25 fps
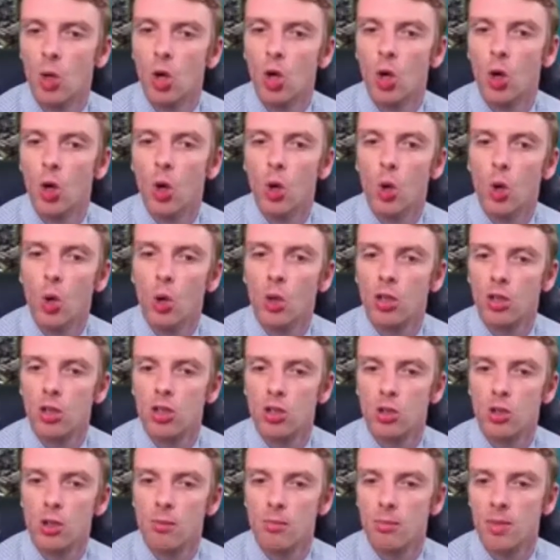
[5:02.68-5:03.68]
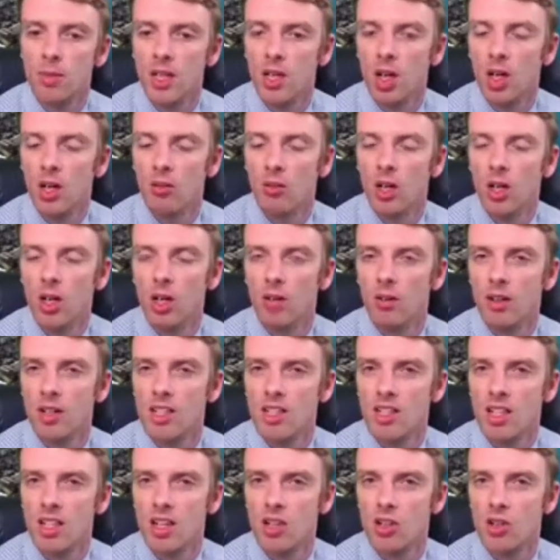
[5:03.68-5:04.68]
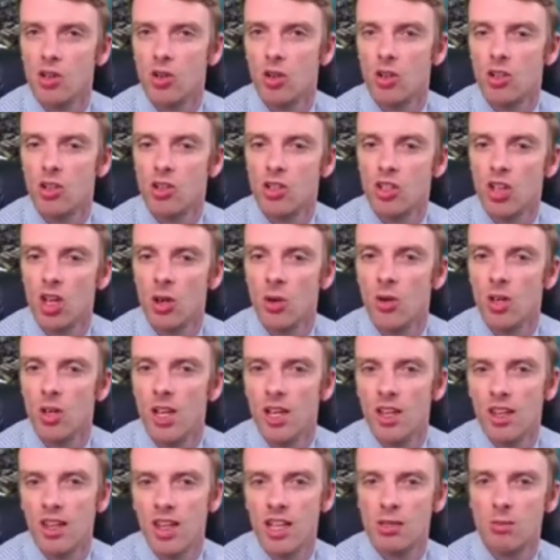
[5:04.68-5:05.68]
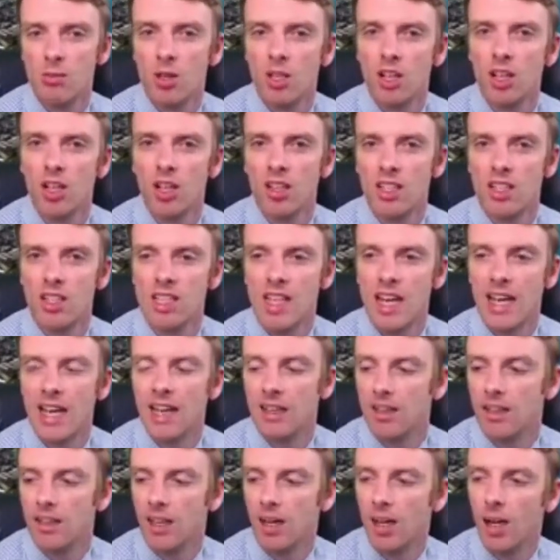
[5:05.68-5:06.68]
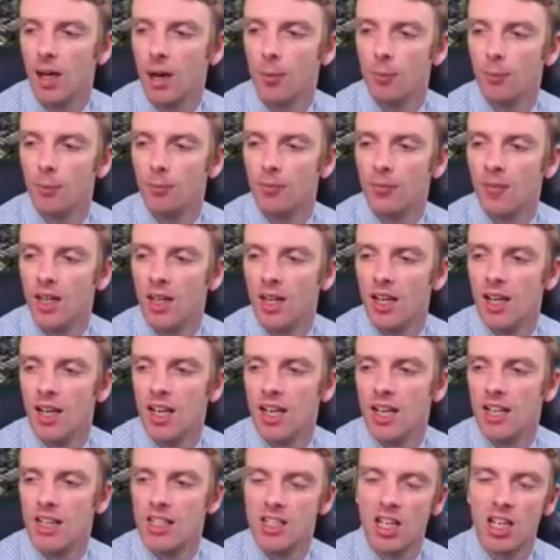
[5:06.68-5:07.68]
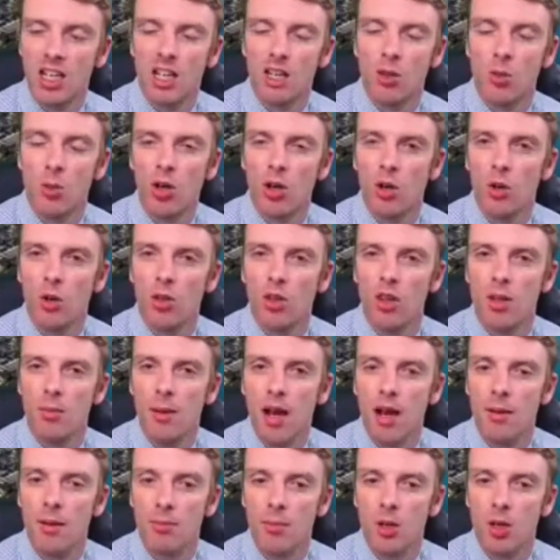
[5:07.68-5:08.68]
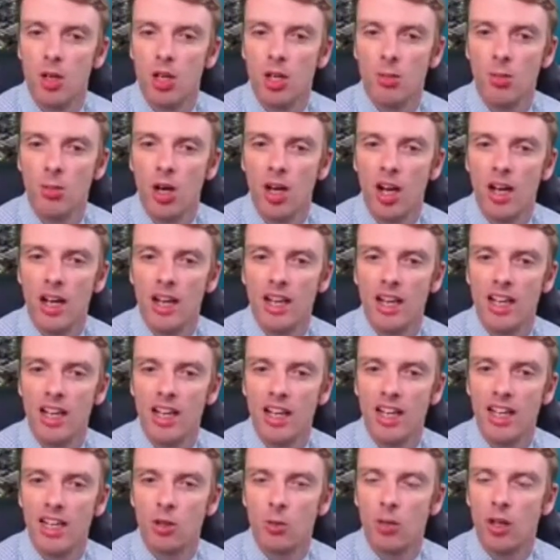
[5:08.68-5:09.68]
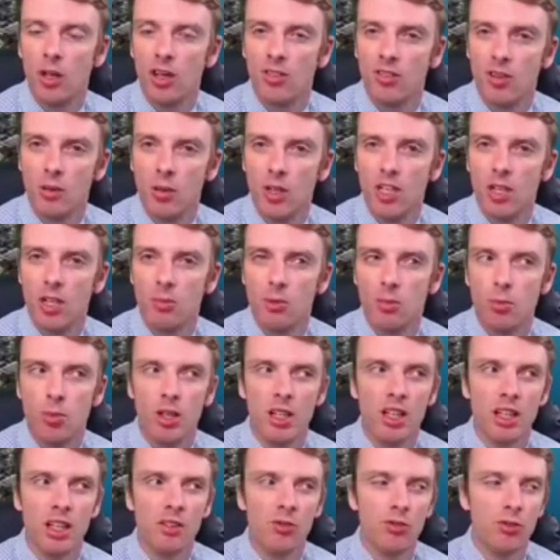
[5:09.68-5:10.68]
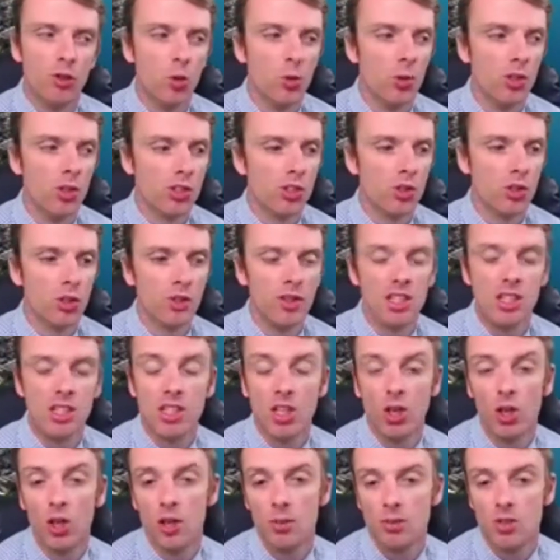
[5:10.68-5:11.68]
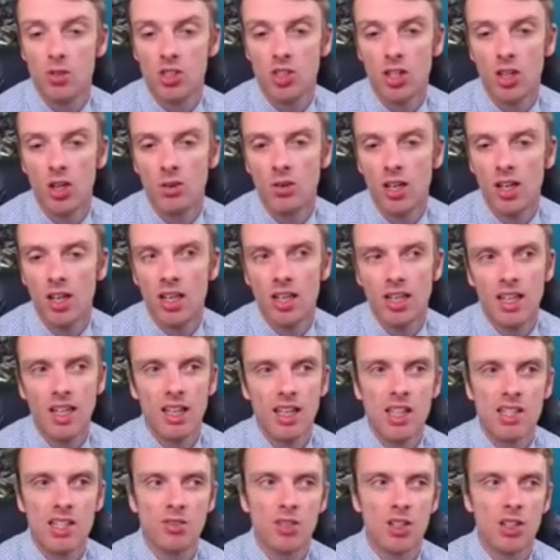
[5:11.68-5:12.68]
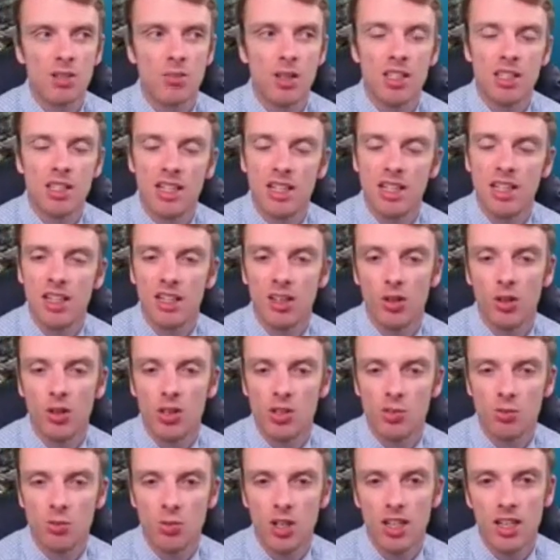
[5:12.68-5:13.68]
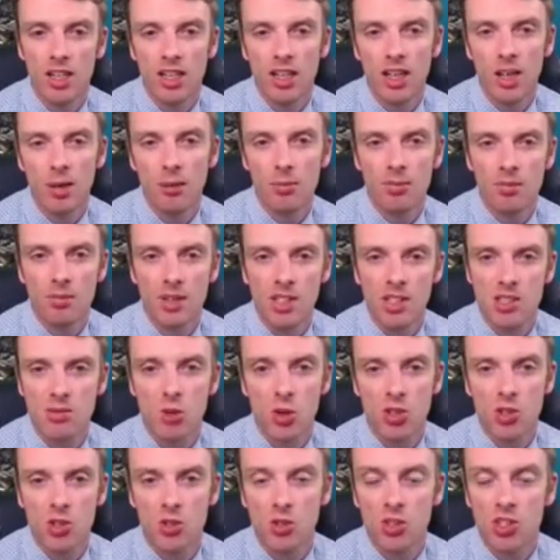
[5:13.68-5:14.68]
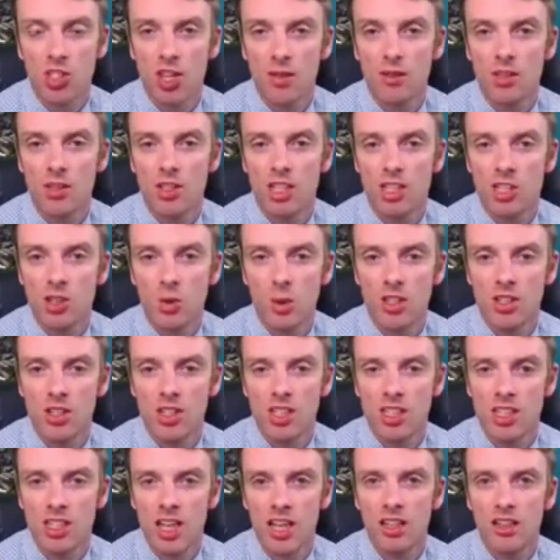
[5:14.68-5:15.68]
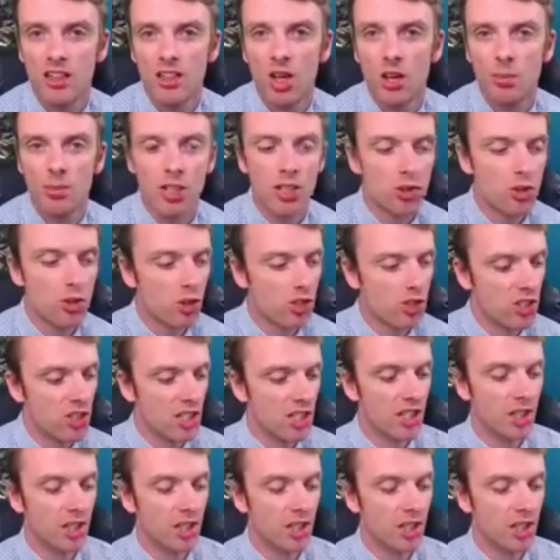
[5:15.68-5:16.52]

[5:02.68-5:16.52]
or doing BRR, etc. So that's my kind of 10. It's kind of the one on the back burner, but equally I think we're going to be bringing it forward sort of in time. So yeah, that's fundamentally it, guys, really. That's my sort of 70-20-10. I'd be interested